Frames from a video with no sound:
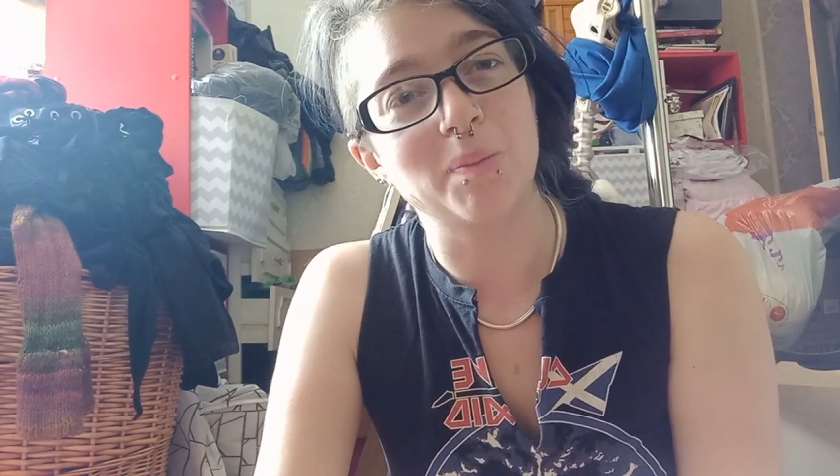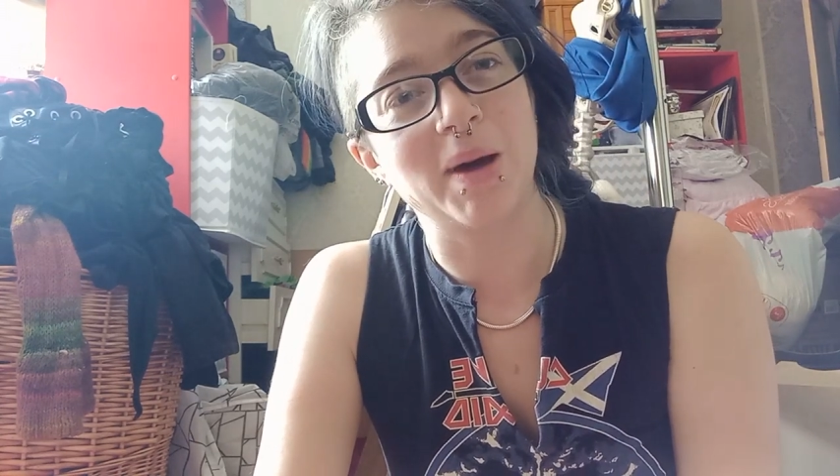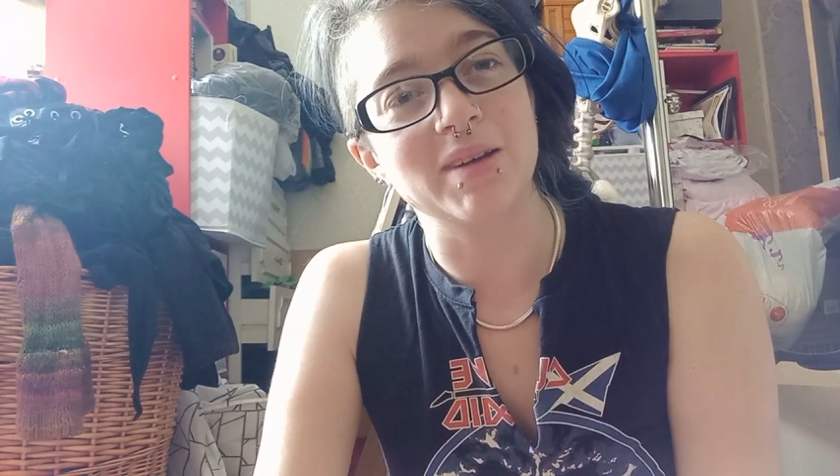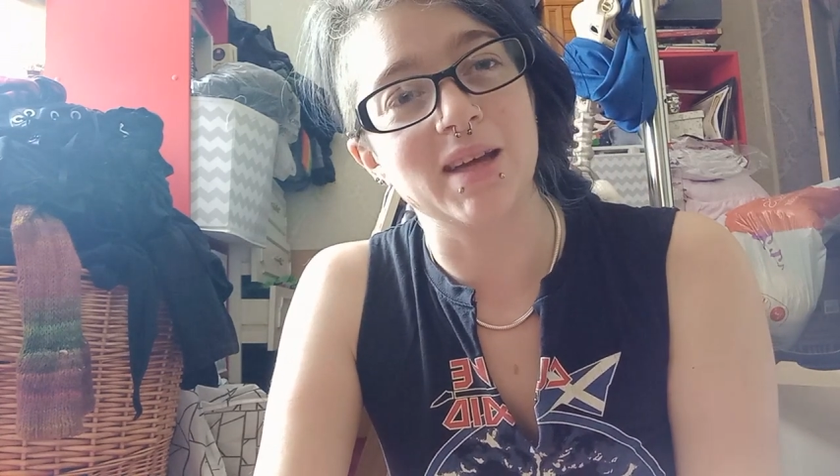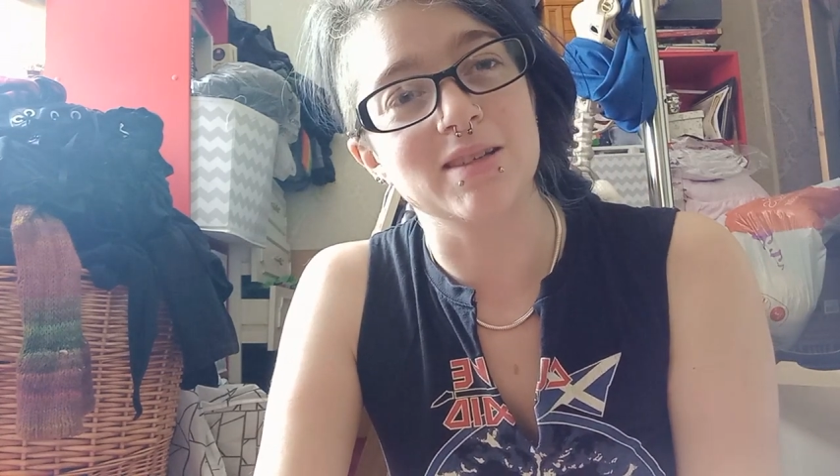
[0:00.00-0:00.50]

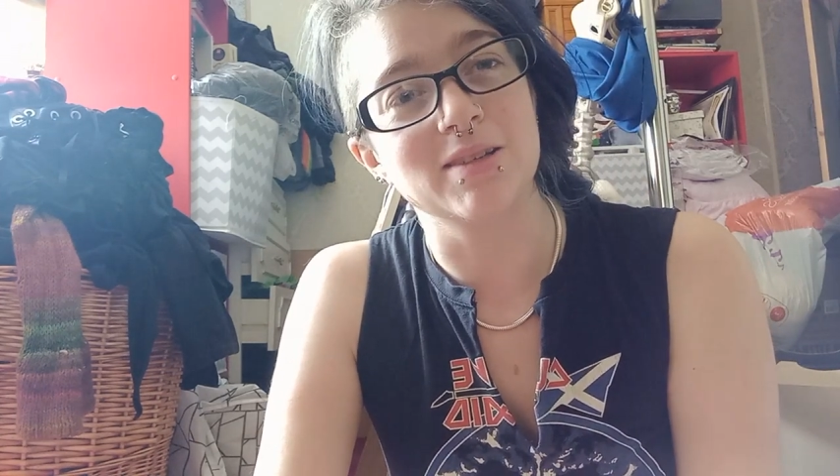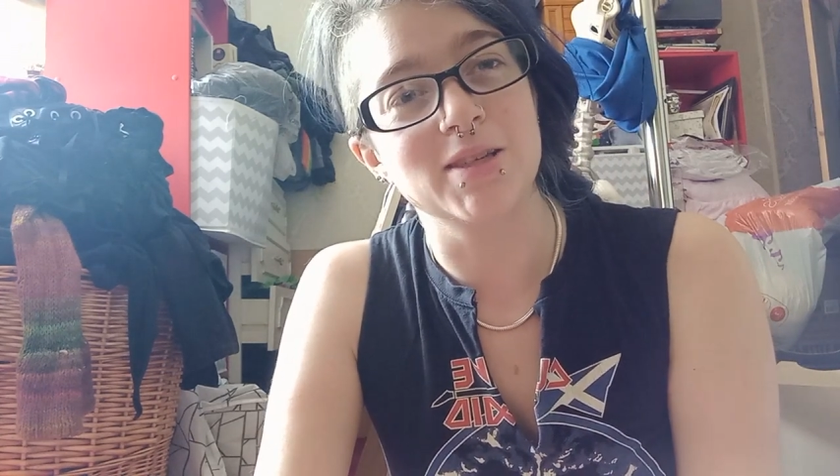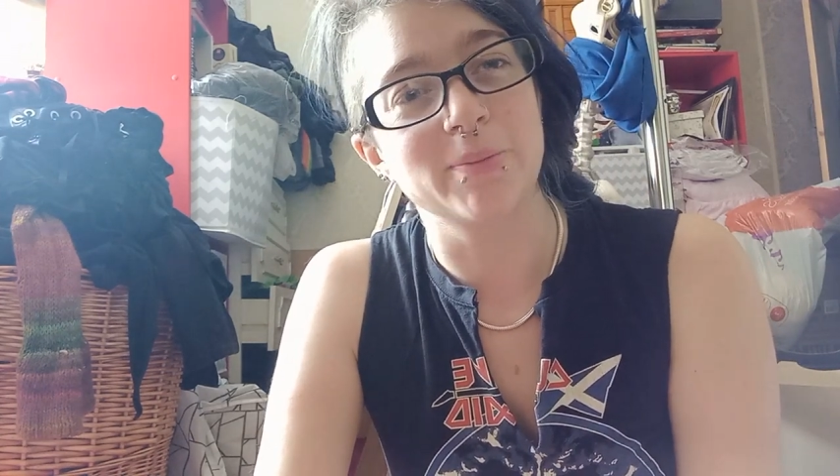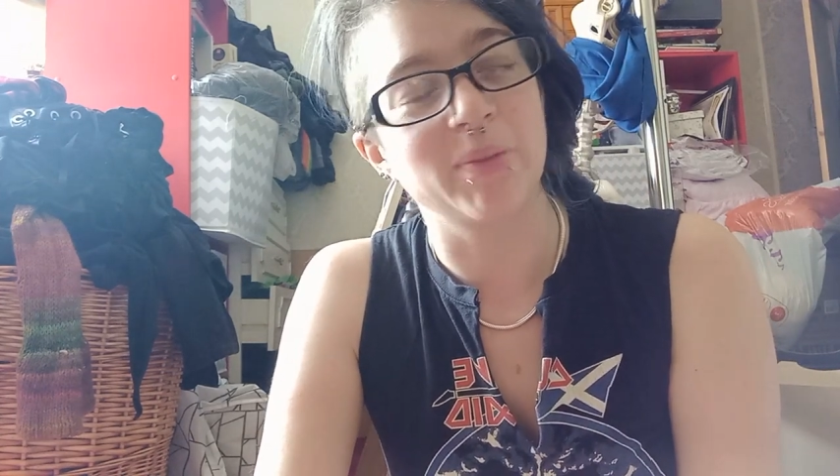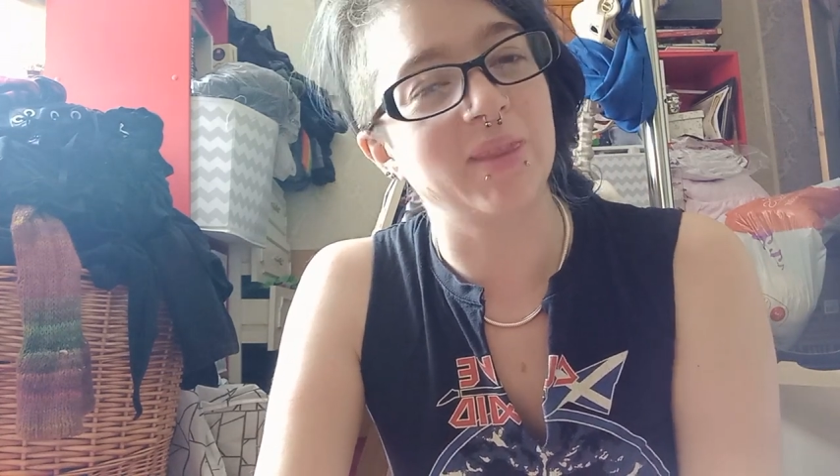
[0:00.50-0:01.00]
about
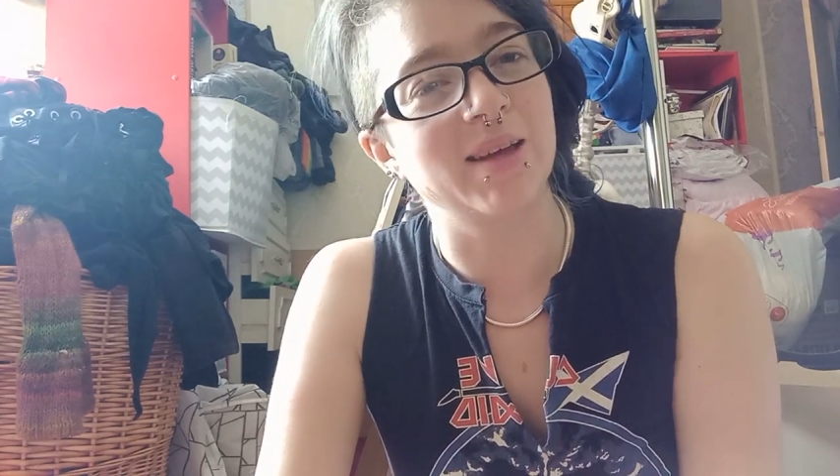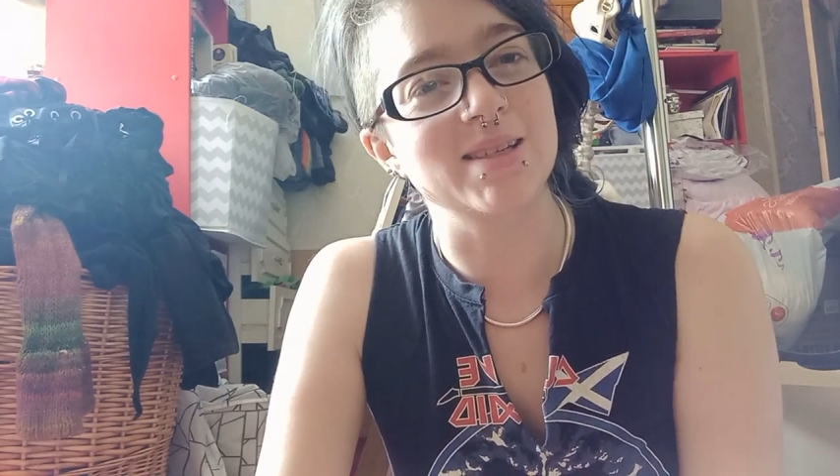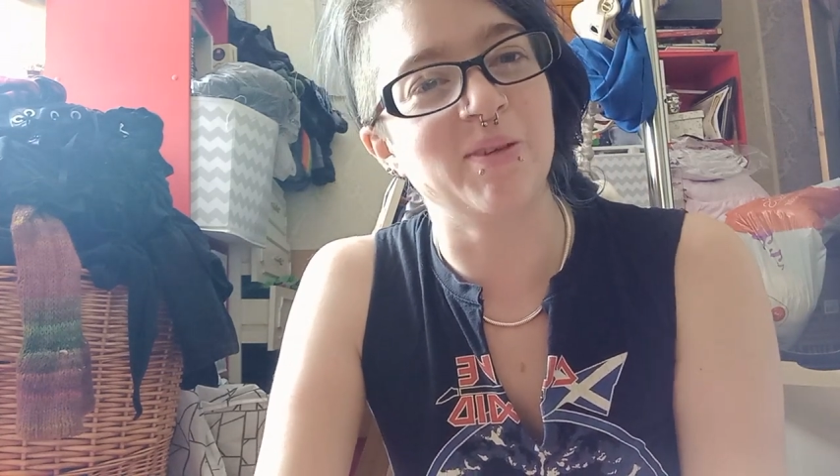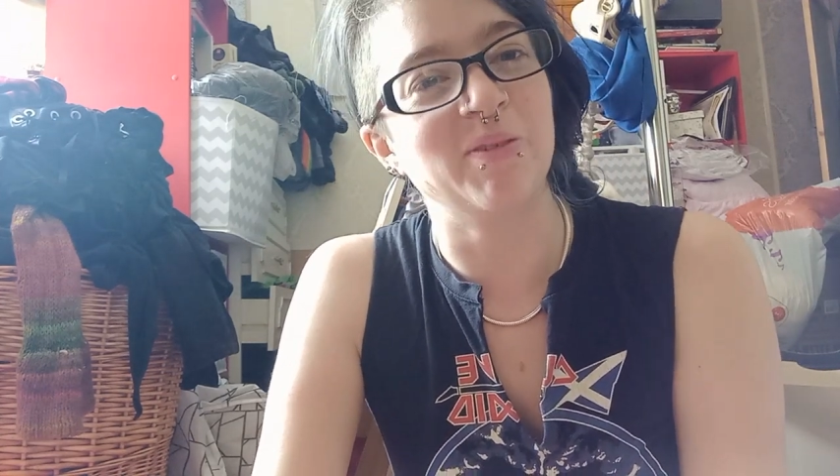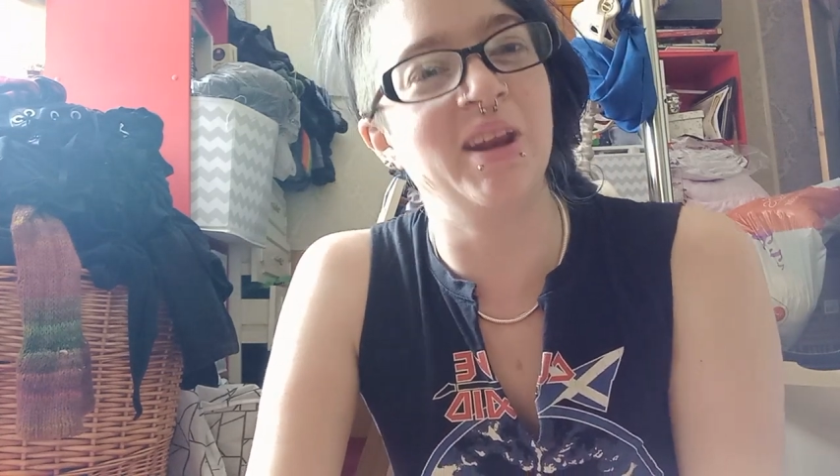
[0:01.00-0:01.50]
nettles, and
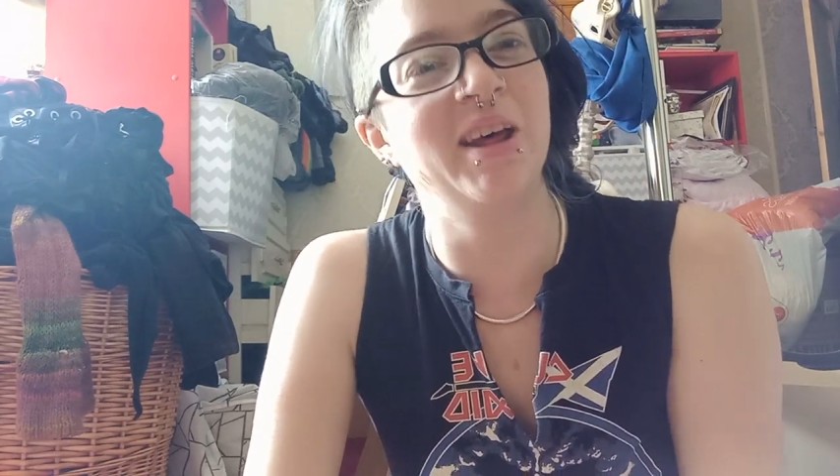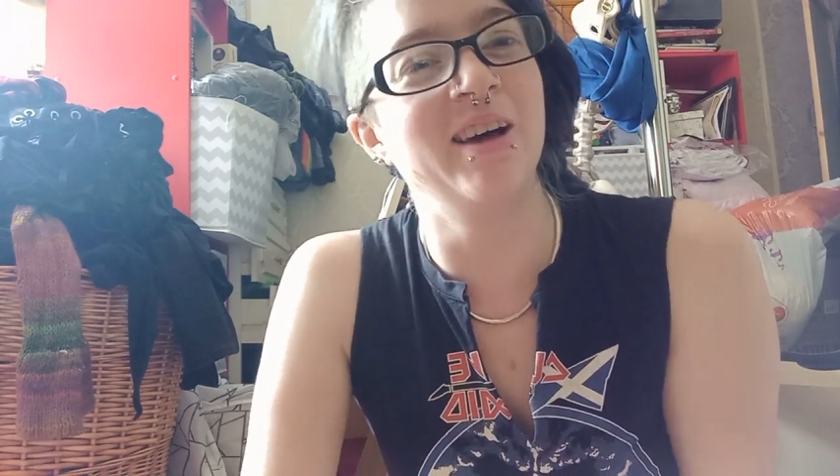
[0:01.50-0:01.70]
that someone